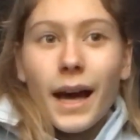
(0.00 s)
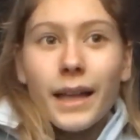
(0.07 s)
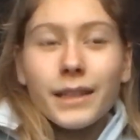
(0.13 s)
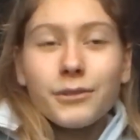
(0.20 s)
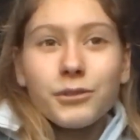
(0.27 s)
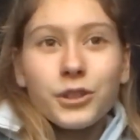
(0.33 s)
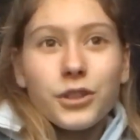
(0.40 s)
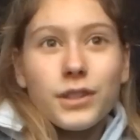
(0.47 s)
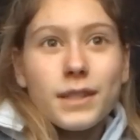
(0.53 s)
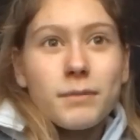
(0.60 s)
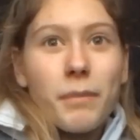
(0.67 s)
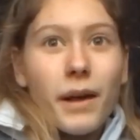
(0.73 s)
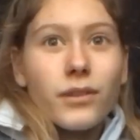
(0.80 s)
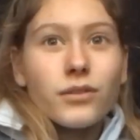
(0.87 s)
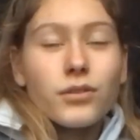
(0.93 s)
And if you just
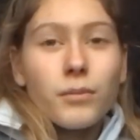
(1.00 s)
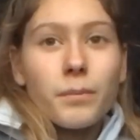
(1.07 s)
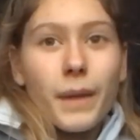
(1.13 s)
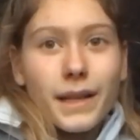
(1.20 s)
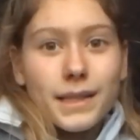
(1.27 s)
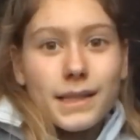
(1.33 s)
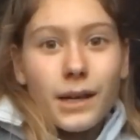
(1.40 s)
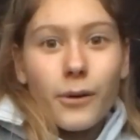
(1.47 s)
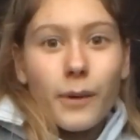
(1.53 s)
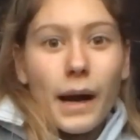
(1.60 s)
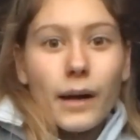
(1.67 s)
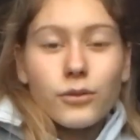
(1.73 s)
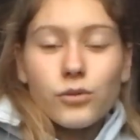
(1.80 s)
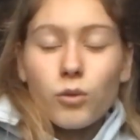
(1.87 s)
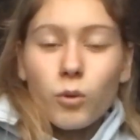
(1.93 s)
spend messing
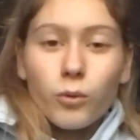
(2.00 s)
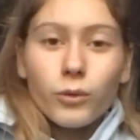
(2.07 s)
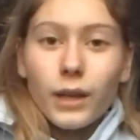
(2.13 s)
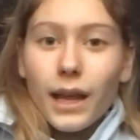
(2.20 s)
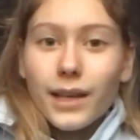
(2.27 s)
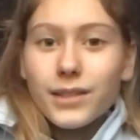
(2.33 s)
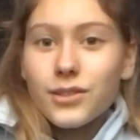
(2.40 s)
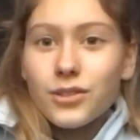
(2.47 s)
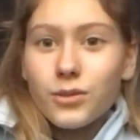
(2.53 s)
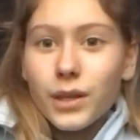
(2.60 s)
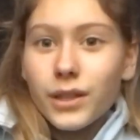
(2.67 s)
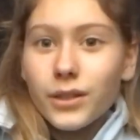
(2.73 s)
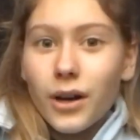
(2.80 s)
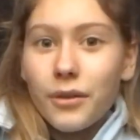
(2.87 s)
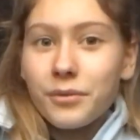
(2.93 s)
around all the lesson
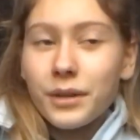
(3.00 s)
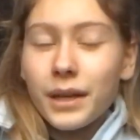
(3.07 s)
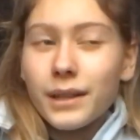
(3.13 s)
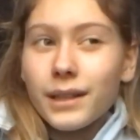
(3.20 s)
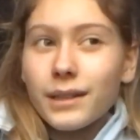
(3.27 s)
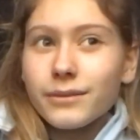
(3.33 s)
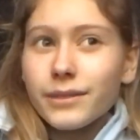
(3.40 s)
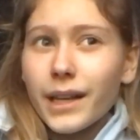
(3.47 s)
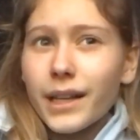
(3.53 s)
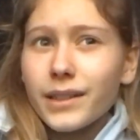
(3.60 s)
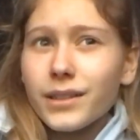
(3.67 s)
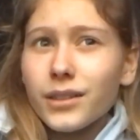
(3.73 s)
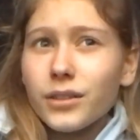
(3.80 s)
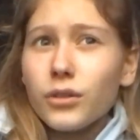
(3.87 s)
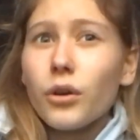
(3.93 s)
doing nothing,
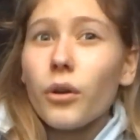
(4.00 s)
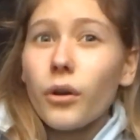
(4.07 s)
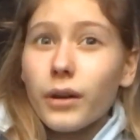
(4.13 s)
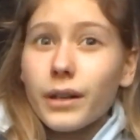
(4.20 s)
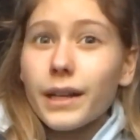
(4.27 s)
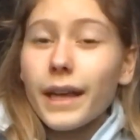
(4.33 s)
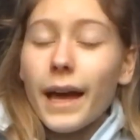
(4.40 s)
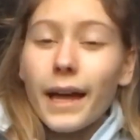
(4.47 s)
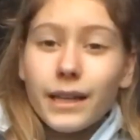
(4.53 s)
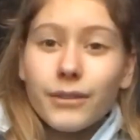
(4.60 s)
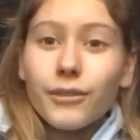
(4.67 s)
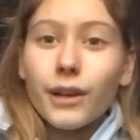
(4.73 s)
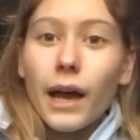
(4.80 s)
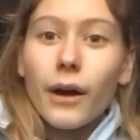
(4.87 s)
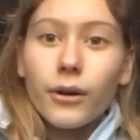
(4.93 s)
then you're not going to get
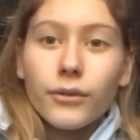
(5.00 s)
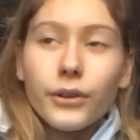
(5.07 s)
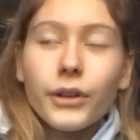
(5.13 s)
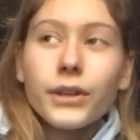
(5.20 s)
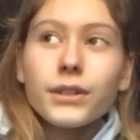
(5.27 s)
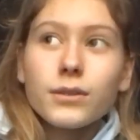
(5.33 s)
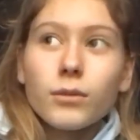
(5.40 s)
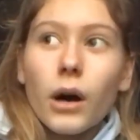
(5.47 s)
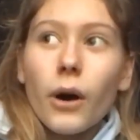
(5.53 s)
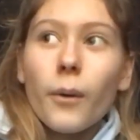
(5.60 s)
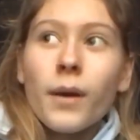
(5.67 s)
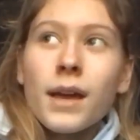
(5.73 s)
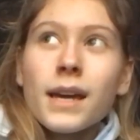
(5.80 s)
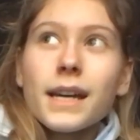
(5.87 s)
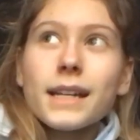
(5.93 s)
anything out of it as
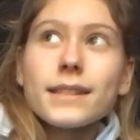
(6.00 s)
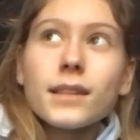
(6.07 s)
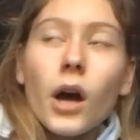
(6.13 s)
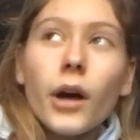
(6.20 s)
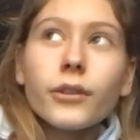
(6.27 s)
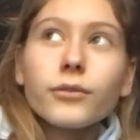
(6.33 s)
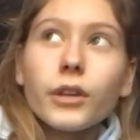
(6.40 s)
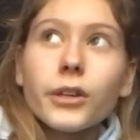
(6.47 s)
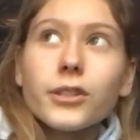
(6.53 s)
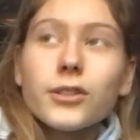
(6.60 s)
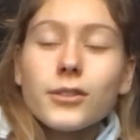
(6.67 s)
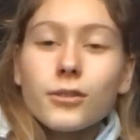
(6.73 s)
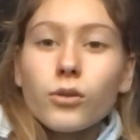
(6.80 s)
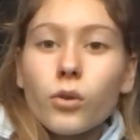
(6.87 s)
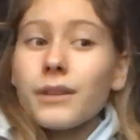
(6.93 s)
well. It's kind of like
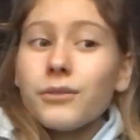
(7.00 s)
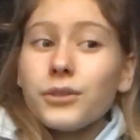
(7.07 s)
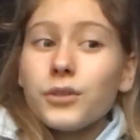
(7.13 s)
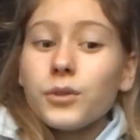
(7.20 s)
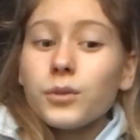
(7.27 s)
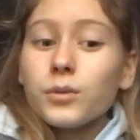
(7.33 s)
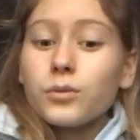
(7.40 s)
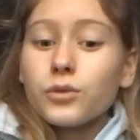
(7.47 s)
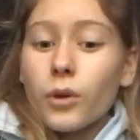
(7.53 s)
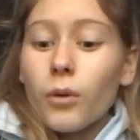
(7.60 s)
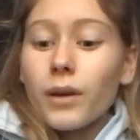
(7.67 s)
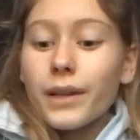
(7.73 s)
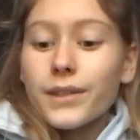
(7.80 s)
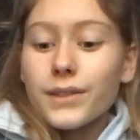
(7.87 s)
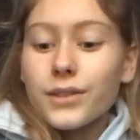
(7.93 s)
school. If you
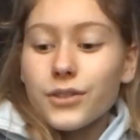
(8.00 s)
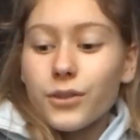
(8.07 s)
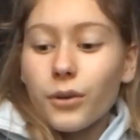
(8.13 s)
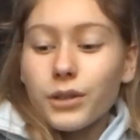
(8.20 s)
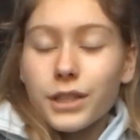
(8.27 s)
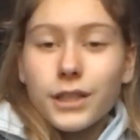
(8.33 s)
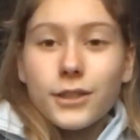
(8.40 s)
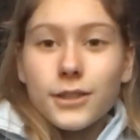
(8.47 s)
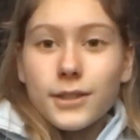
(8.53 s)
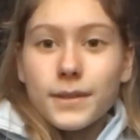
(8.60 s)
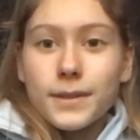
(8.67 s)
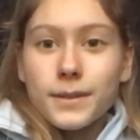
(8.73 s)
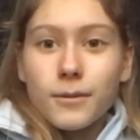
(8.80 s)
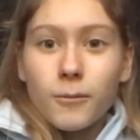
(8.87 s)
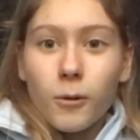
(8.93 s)
don't listen to your
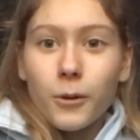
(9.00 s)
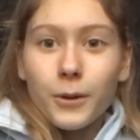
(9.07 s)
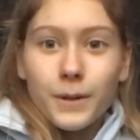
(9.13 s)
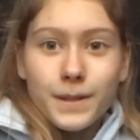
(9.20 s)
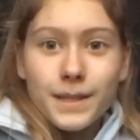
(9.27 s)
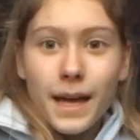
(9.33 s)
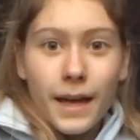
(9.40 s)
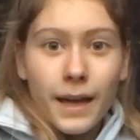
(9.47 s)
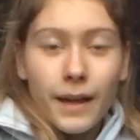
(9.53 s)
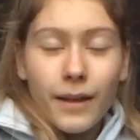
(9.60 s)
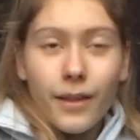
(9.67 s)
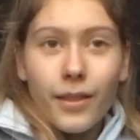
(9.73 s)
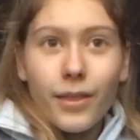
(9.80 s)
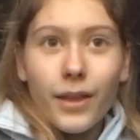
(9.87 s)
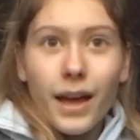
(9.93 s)
teachers, what you're
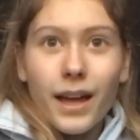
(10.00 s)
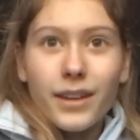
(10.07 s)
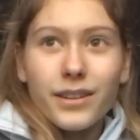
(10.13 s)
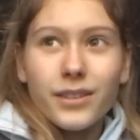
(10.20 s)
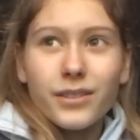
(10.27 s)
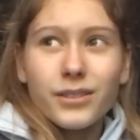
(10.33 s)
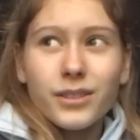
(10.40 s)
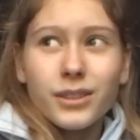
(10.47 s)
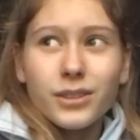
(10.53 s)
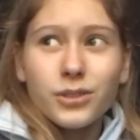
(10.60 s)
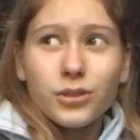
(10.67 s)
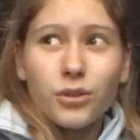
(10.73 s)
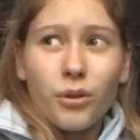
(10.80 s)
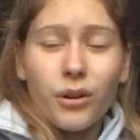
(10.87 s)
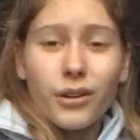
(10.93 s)
saying, then
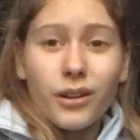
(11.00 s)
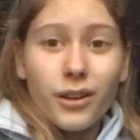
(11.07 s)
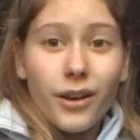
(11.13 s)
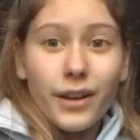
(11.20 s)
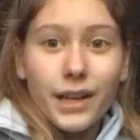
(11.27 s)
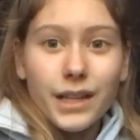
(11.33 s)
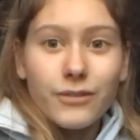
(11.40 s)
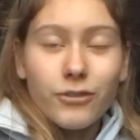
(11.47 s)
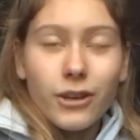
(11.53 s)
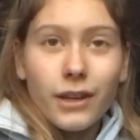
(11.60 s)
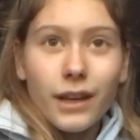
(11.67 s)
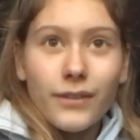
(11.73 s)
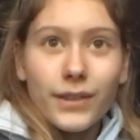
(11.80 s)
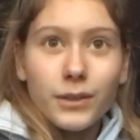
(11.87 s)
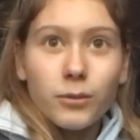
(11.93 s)
you're not going to learn
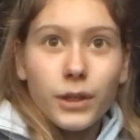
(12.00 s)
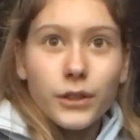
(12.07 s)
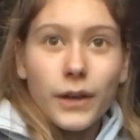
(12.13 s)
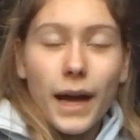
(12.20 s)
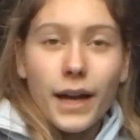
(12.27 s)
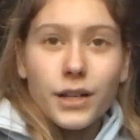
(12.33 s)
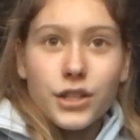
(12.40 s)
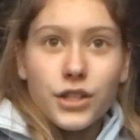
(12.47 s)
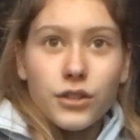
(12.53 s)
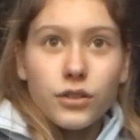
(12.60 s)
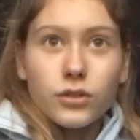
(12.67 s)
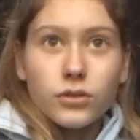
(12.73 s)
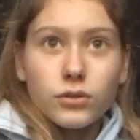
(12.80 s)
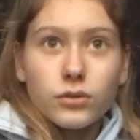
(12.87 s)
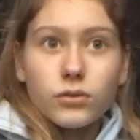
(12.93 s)
anything. And then when you're
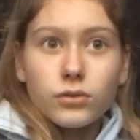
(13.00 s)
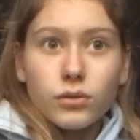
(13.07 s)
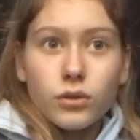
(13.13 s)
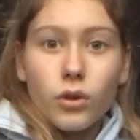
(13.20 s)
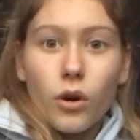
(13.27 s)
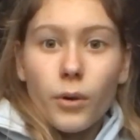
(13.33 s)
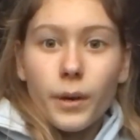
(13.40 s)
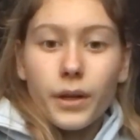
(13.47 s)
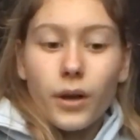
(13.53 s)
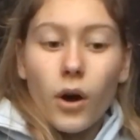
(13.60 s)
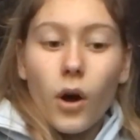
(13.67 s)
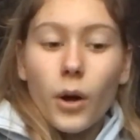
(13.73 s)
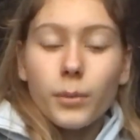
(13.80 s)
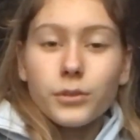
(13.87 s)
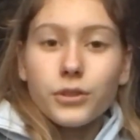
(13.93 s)
actually going
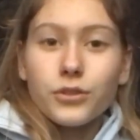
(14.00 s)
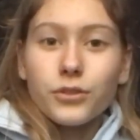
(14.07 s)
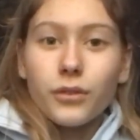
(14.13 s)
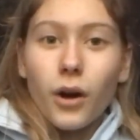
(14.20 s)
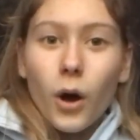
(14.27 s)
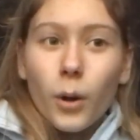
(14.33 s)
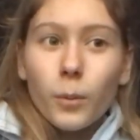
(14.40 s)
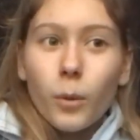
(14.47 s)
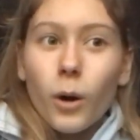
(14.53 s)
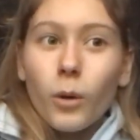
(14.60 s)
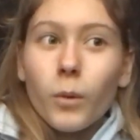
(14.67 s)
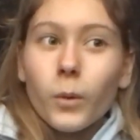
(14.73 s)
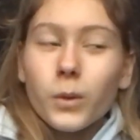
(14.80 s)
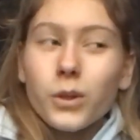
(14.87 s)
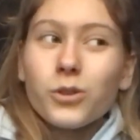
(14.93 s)
home to do the
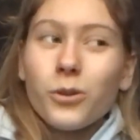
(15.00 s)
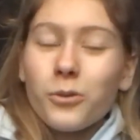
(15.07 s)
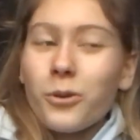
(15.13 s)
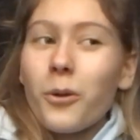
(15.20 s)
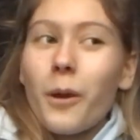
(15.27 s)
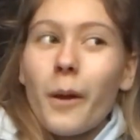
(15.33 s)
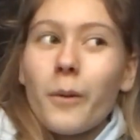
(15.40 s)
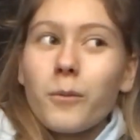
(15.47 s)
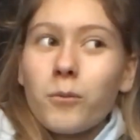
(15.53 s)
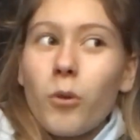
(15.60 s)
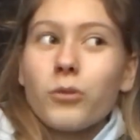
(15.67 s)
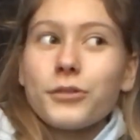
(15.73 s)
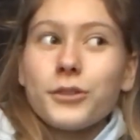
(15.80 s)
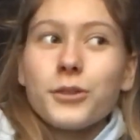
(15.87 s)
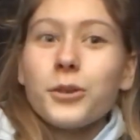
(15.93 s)
homework, well, you don't know
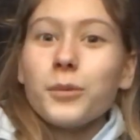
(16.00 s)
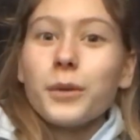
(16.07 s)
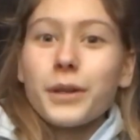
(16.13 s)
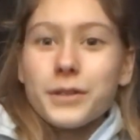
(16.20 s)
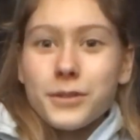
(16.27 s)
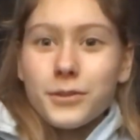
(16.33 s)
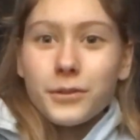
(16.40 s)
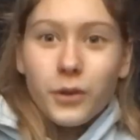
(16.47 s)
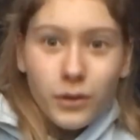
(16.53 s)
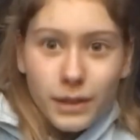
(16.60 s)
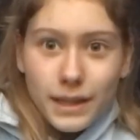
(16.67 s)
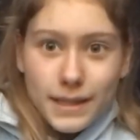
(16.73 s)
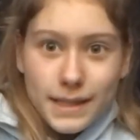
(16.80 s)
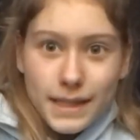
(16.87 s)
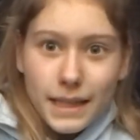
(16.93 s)
what to do because you're
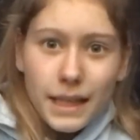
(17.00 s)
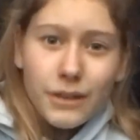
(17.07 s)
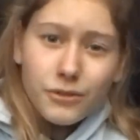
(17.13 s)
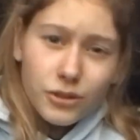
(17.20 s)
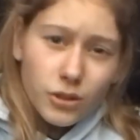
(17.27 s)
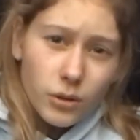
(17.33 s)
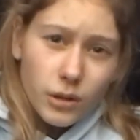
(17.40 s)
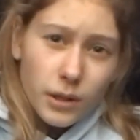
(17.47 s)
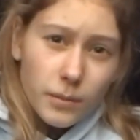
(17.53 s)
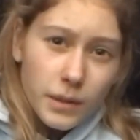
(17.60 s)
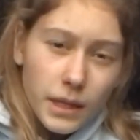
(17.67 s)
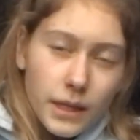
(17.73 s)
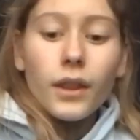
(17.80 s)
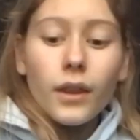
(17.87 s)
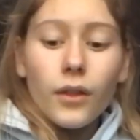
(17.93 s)
not listening, if you know what I
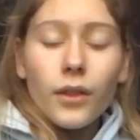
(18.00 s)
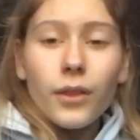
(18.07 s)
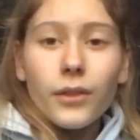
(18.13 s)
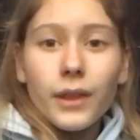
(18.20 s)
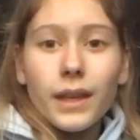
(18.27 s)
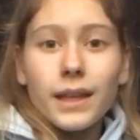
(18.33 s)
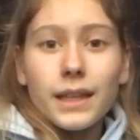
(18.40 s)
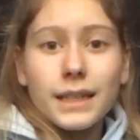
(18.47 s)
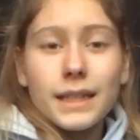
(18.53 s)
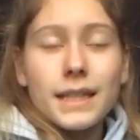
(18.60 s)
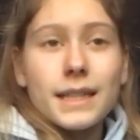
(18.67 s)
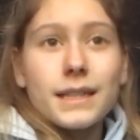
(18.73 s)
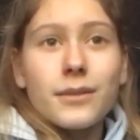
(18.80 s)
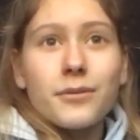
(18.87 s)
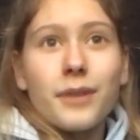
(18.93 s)
mean. Another thing
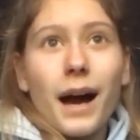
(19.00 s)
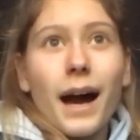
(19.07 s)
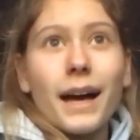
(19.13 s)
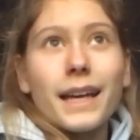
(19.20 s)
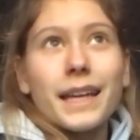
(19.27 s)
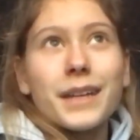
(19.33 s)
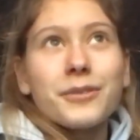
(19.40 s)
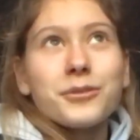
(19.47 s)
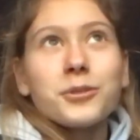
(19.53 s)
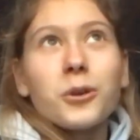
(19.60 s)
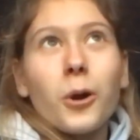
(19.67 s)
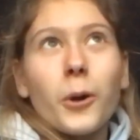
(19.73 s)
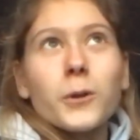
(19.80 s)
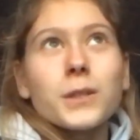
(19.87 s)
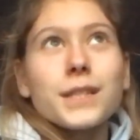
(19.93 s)
is that if
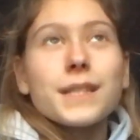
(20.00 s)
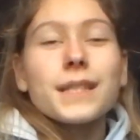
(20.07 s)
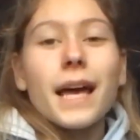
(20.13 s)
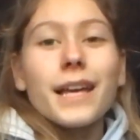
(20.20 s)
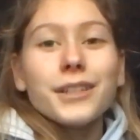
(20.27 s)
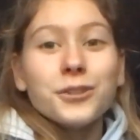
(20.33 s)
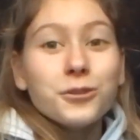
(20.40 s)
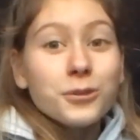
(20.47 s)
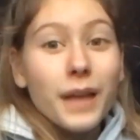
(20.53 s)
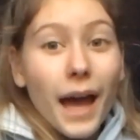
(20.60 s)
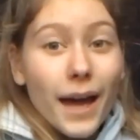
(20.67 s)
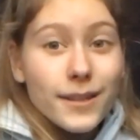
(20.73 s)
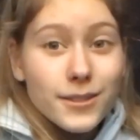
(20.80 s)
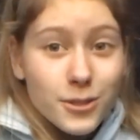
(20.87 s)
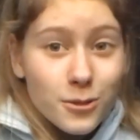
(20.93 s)
your coaches say you
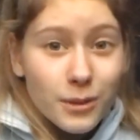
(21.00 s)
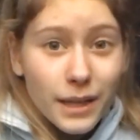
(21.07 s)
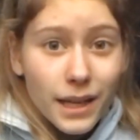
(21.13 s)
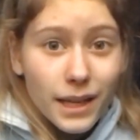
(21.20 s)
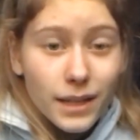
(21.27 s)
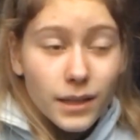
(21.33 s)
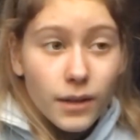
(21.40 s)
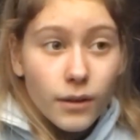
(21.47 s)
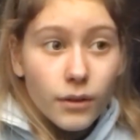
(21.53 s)
can do it,